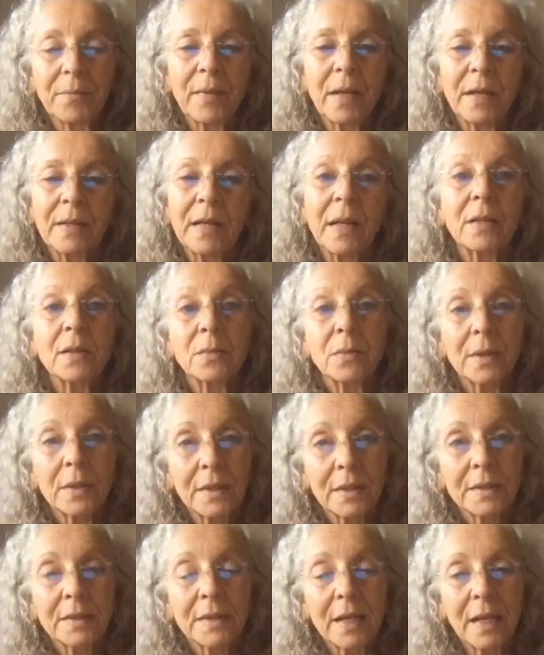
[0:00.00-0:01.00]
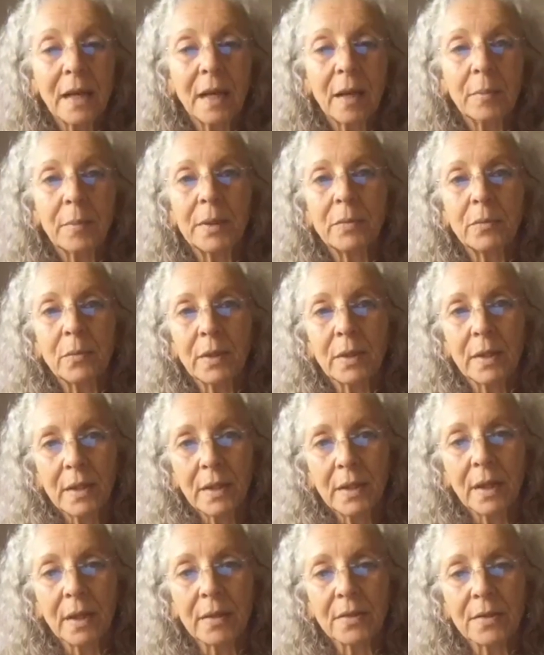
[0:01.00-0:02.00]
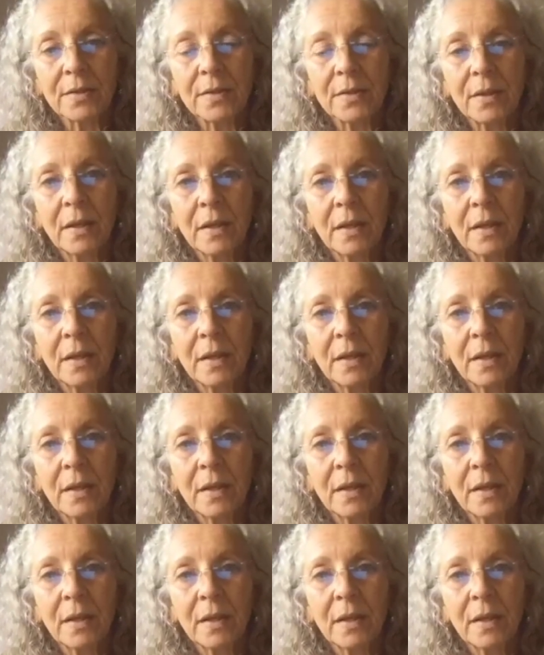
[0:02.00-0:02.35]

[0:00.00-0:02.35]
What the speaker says: And that's what needs to happen within us.